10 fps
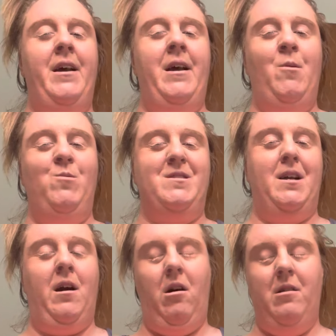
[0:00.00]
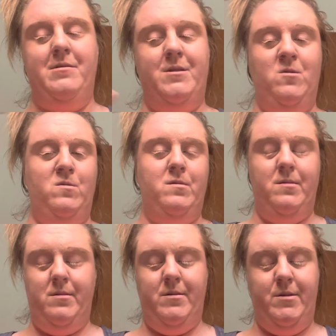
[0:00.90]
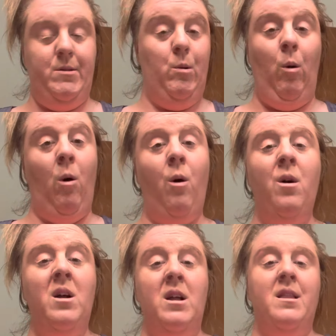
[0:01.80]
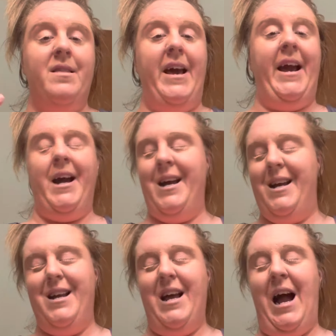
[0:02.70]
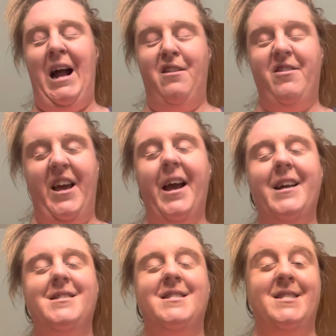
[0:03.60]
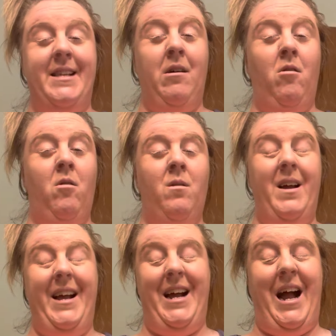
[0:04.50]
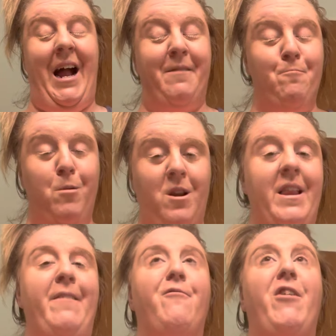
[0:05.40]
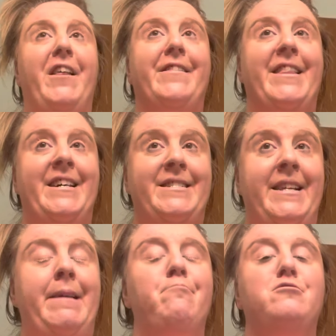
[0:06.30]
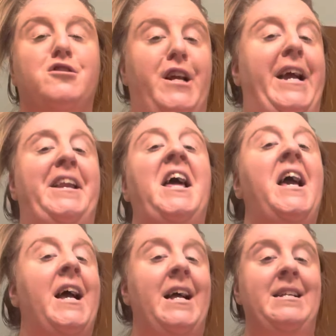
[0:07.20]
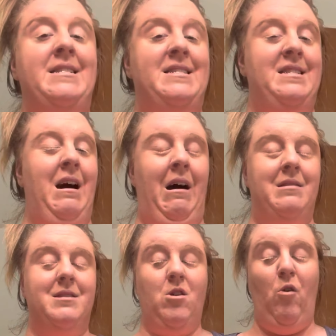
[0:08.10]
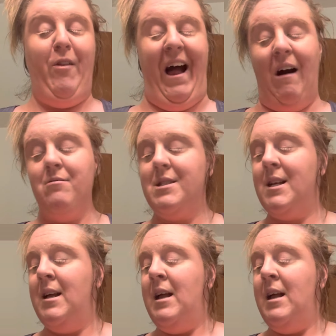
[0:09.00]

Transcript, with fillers: it was a contour thing. I think it's still, I believe that the deep shade is not sold out.